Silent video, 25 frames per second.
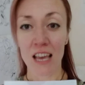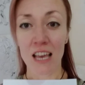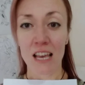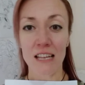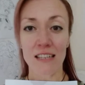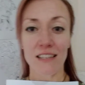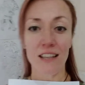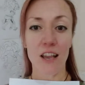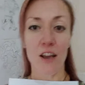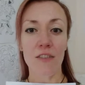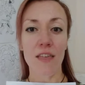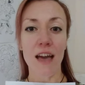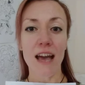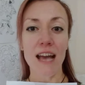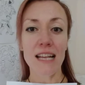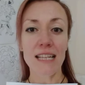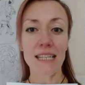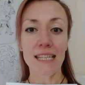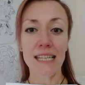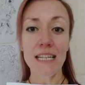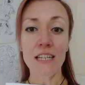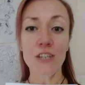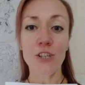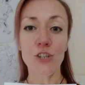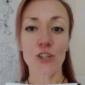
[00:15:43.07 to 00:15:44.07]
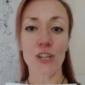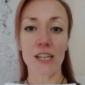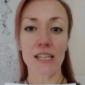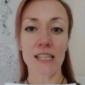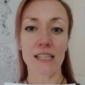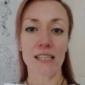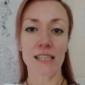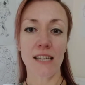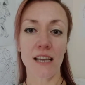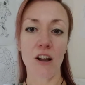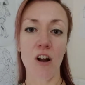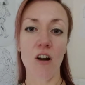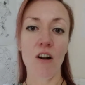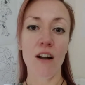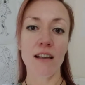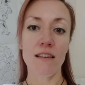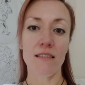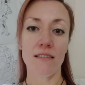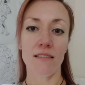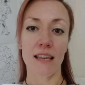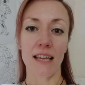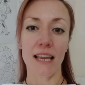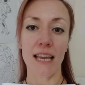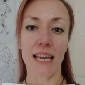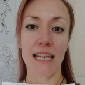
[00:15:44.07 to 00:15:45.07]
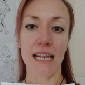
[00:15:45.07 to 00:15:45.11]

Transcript: So that's interesting, I think,